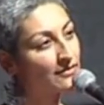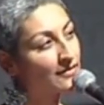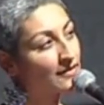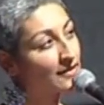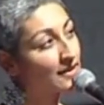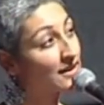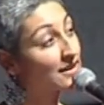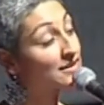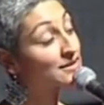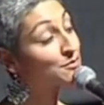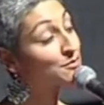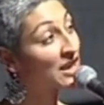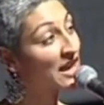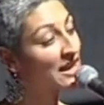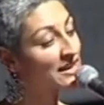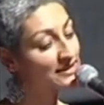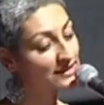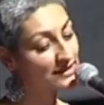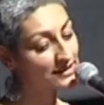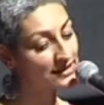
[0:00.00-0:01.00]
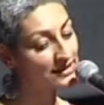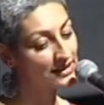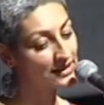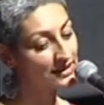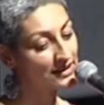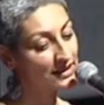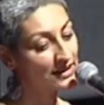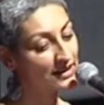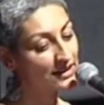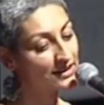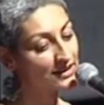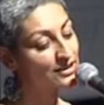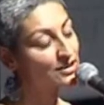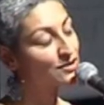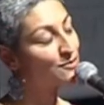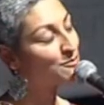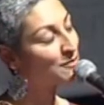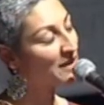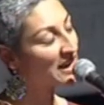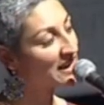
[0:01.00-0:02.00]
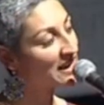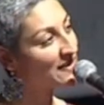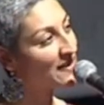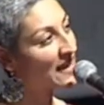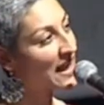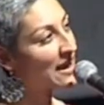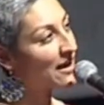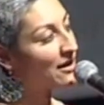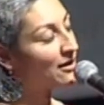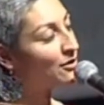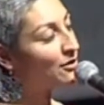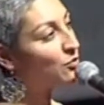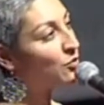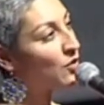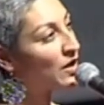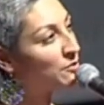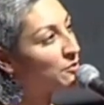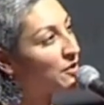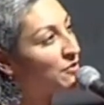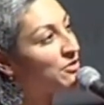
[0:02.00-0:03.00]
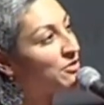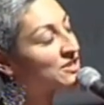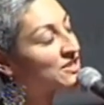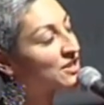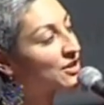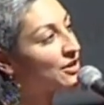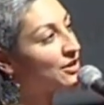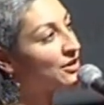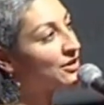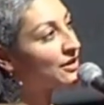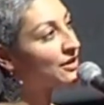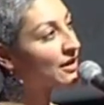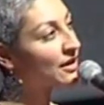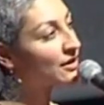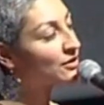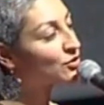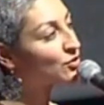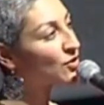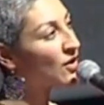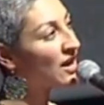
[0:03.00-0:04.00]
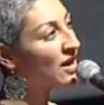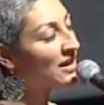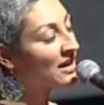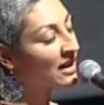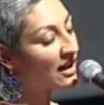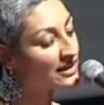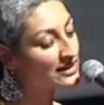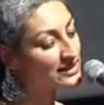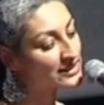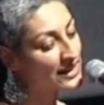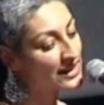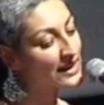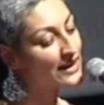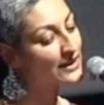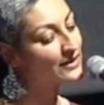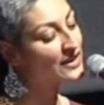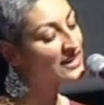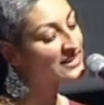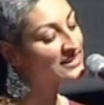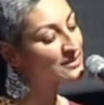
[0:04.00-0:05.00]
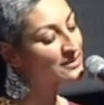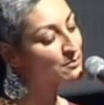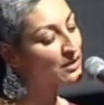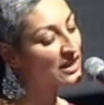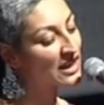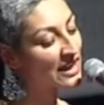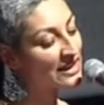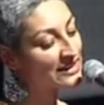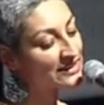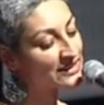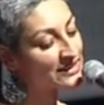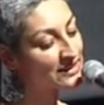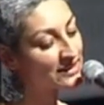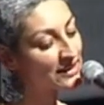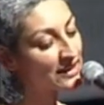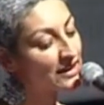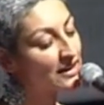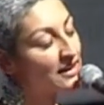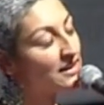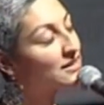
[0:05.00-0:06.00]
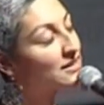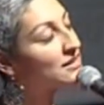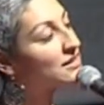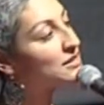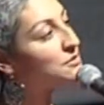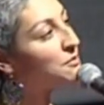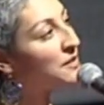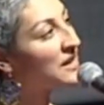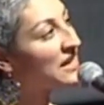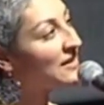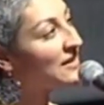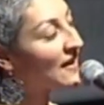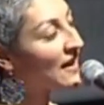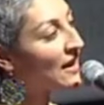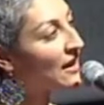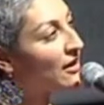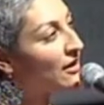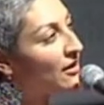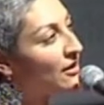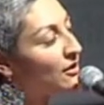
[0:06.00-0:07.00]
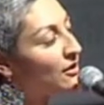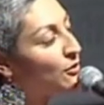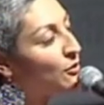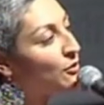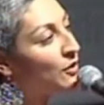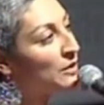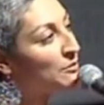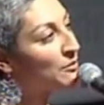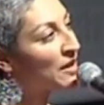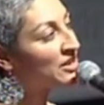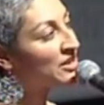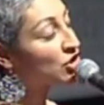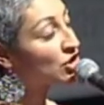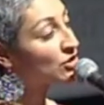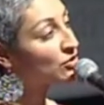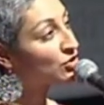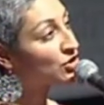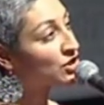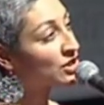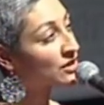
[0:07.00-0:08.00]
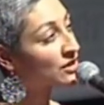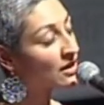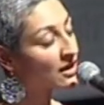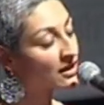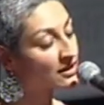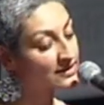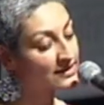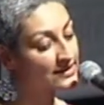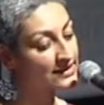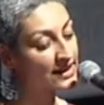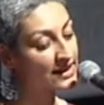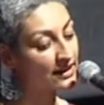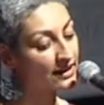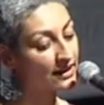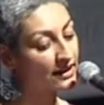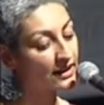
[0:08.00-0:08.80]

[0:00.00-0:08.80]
This place to be there when we return at twilight. This place to be there when my children are sick.